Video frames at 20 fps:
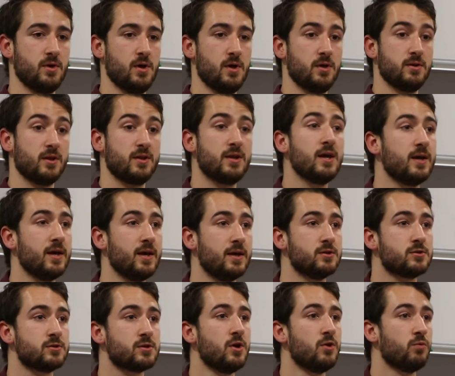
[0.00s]
The thing
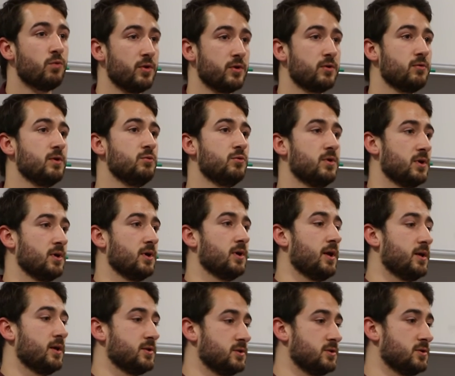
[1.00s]
is, what the Greek working
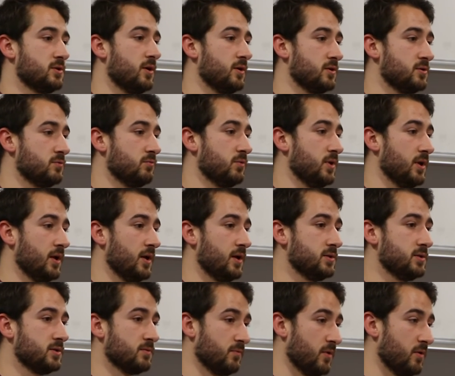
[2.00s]
class is starting to
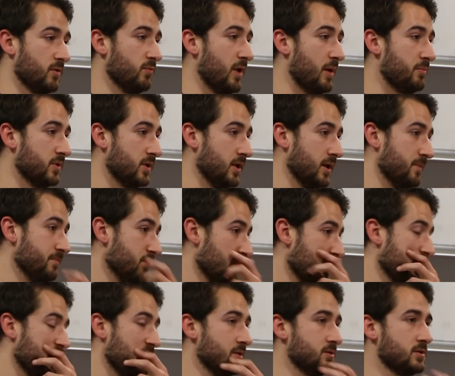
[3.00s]
realise very rapidly
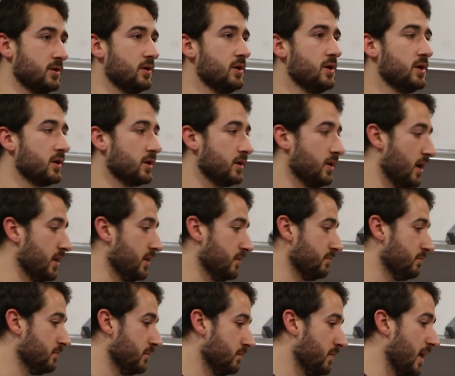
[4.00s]
is that uh,
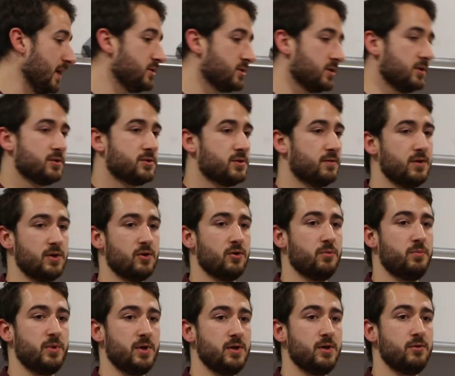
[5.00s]
maintenance of the
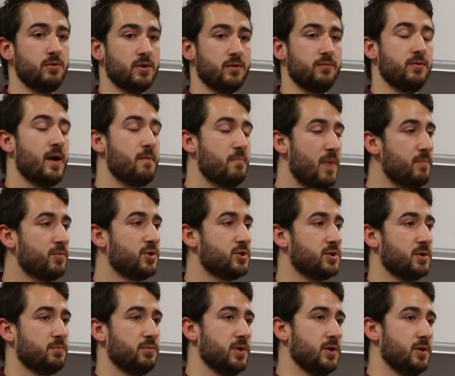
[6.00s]
European Union, of their
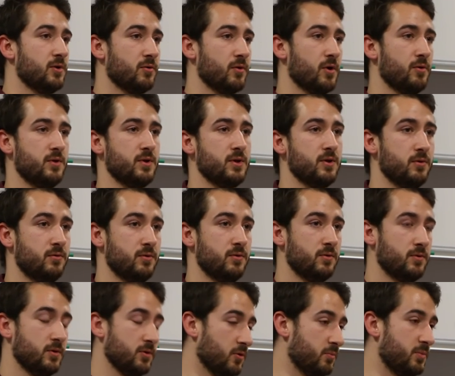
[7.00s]
membership in the Euro and the
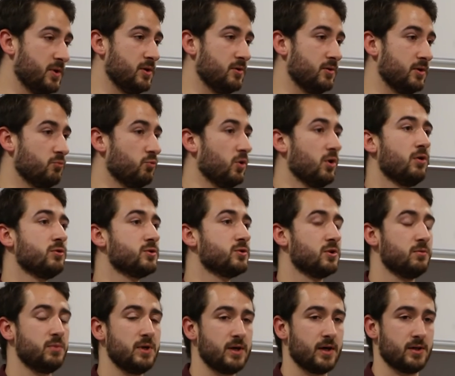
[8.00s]
European Union, will
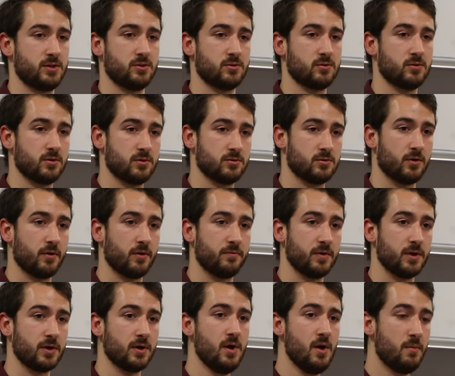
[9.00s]
also be
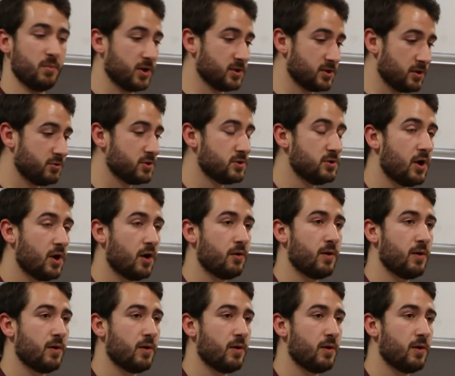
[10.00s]
catastrophic because there is no